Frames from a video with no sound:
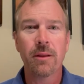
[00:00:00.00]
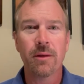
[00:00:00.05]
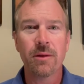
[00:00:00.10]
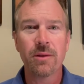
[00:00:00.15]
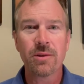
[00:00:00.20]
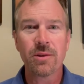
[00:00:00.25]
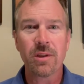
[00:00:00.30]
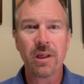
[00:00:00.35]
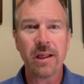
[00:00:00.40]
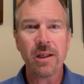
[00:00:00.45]

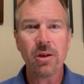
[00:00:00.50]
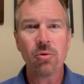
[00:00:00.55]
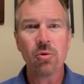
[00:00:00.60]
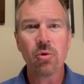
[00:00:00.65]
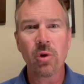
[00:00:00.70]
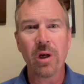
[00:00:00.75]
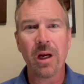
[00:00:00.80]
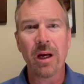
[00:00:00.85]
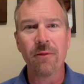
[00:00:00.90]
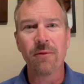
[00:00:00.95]

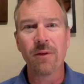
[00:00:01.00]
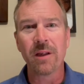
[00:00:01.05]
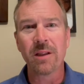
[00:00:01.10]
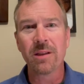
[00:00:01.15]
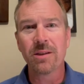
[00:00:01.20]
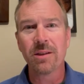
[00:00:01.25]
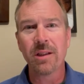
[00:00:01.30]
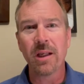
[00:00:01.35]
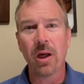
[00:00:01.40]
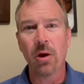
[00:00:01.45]

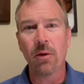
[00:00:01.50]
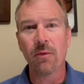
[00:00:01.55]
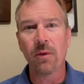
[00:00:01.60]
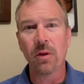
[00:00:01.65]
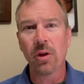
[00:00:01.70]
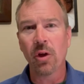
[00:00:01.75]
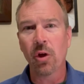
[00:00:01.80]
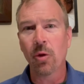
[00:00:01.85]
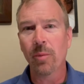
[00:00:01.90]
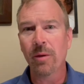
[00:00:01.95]
Psychographics delve a
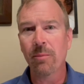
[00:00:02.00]
little bit